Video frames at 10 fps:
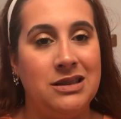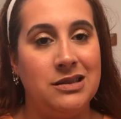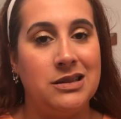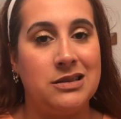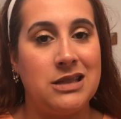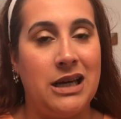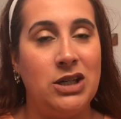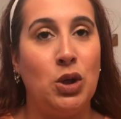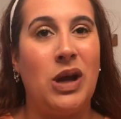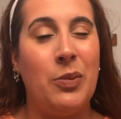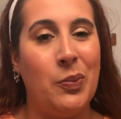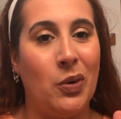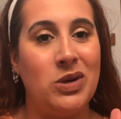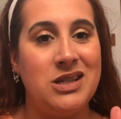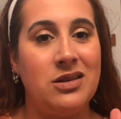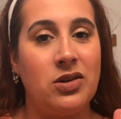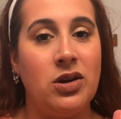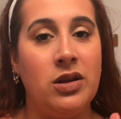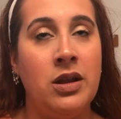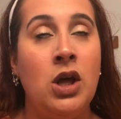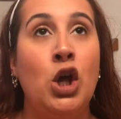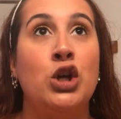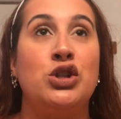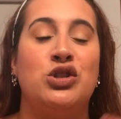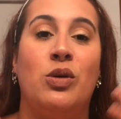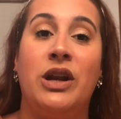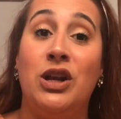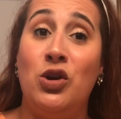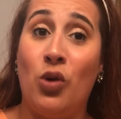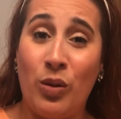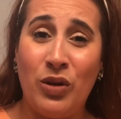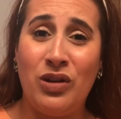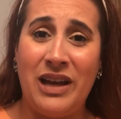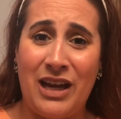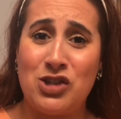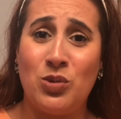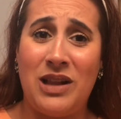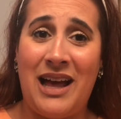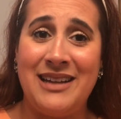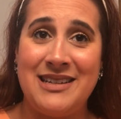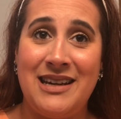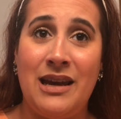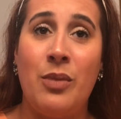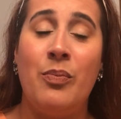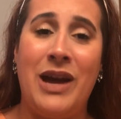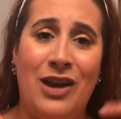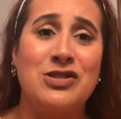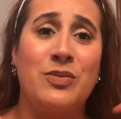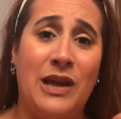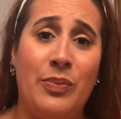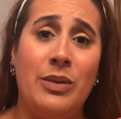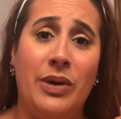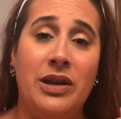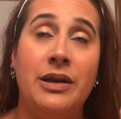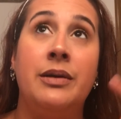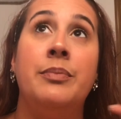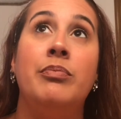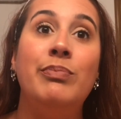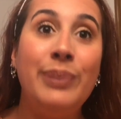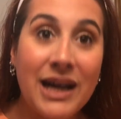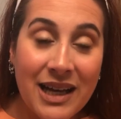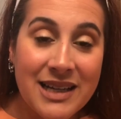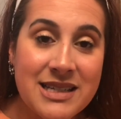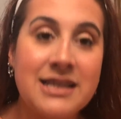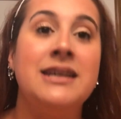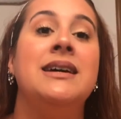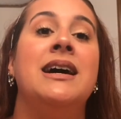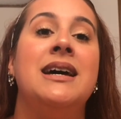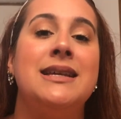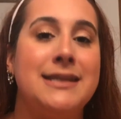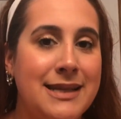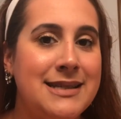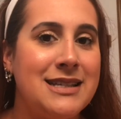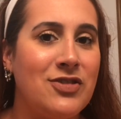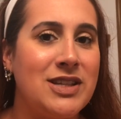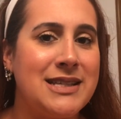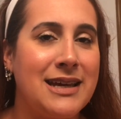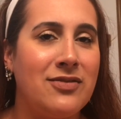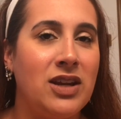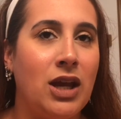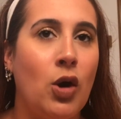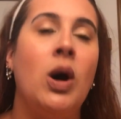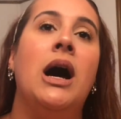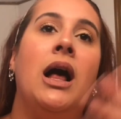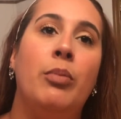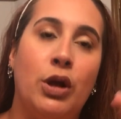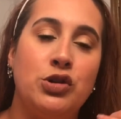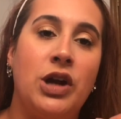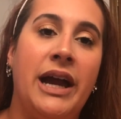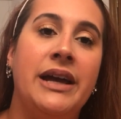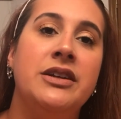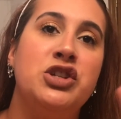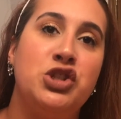Little side note, I'm a ponytail girl. So on a normal, actual hot day, my hair is gonna be up in a bun. But since it's for the sake of the video, I'll blow dry it,